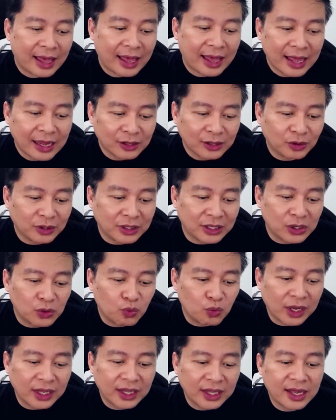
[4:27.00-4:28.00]
Actually,
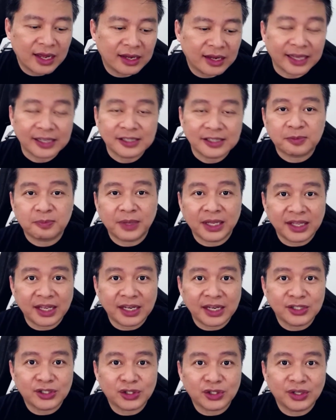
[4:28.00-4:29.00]
walang
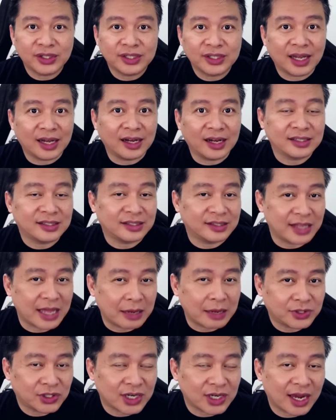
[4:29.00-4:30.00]
explanation ang
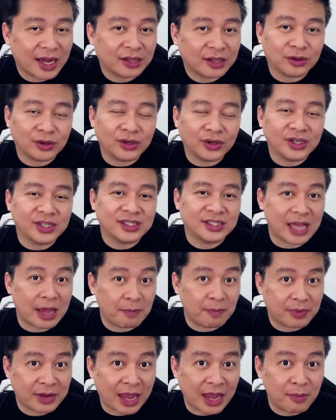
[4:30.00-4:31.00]
Snapchat or
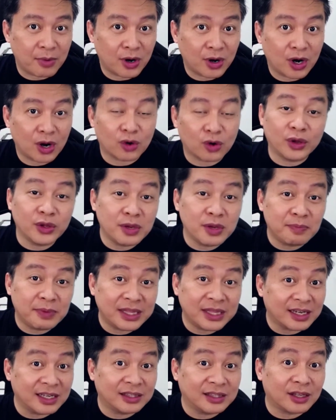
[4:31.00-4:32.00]
snap camera. Kung ano
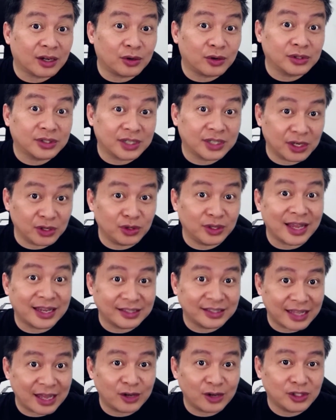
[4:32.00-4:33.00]
yung pinakita ko sa inyo na
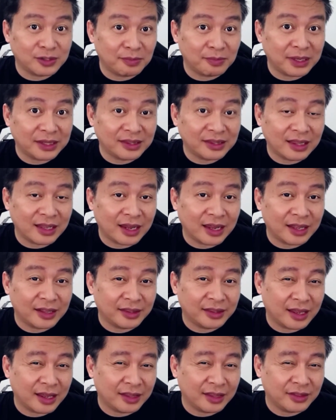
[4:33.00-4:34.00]
announcement nila
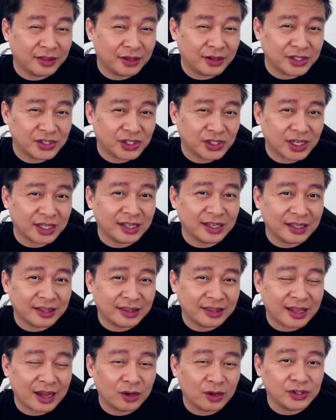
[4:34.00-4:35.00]
na they're shutting
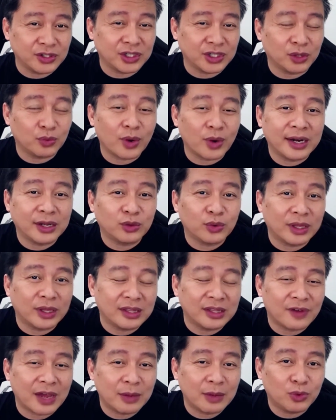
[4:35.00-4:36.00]
it down on January
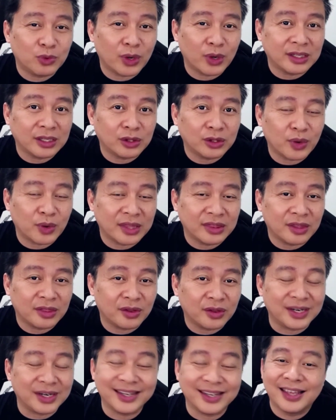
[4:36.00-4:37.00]
25,
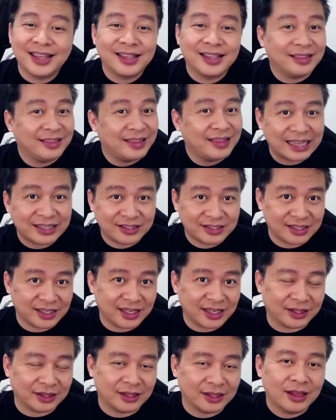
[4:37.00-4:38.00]
2023, that's
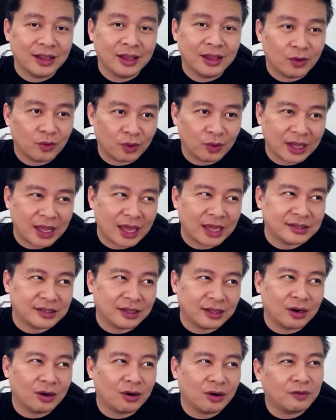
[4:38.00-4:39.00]
it. Wala
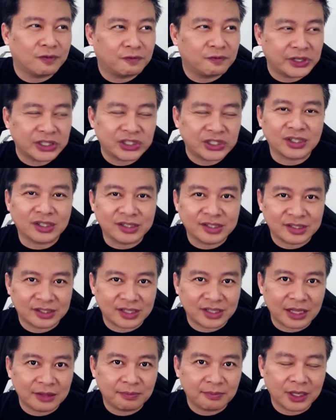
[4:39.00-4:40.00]
silang official
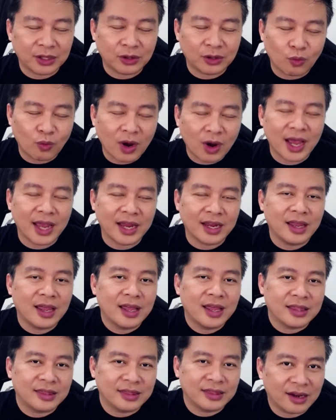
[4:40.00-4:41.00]
statement why
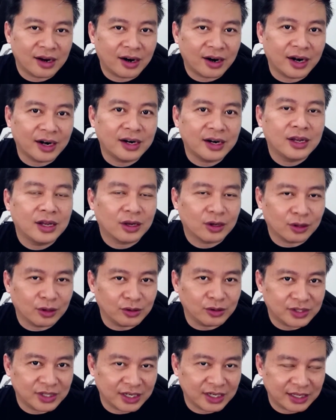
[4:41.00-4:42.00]
they are
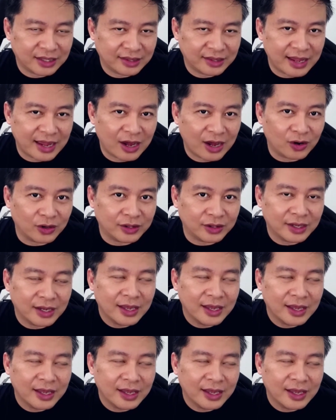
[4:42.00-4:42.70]
closing it down.